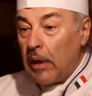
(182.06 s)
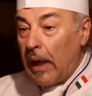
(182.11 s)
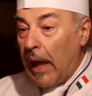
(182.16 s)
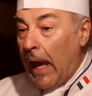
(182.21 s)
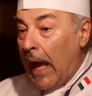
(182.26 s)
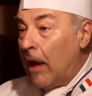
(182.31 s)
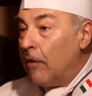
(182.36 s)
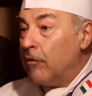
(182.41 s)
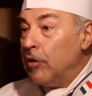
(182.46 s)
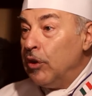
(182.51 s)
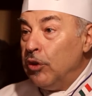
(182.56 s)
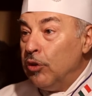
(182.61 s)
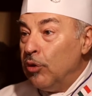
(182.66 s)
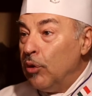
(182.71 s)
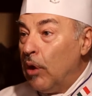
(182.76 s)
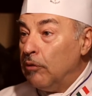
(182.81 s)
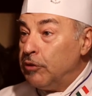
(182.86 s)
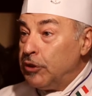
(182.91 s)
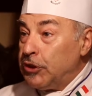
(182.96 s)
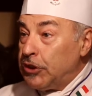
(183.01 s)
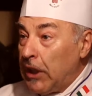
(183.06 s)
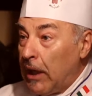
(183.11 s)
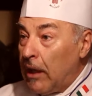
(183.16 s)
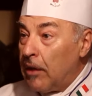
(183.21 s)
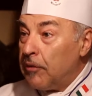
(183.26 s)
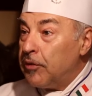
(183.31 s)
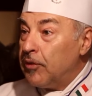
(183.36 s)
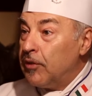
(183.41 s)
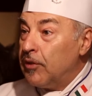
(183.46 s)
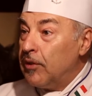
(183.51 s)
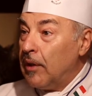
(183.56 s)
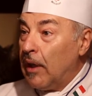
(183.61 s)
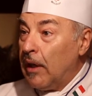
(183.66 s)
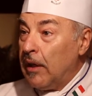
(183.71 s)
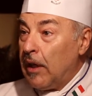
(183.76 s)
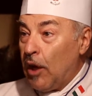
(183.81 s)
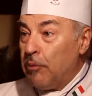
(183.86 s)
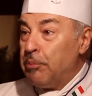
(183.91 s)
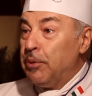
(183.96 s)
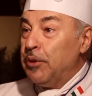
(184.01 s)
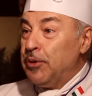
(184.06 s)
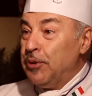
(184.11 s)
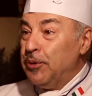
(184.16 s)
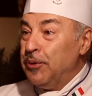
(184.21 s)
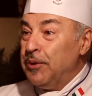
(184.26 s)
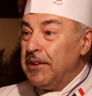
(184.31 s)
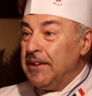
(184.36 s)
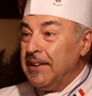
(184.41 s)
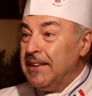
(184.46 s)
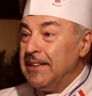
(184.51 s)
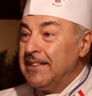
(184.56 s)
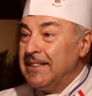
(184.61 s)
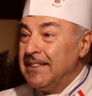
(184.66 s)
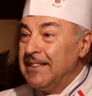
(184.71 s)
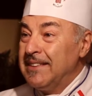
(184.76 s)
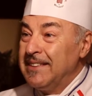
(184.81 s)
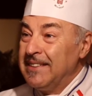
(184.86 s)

avenue of chefs and opportunities.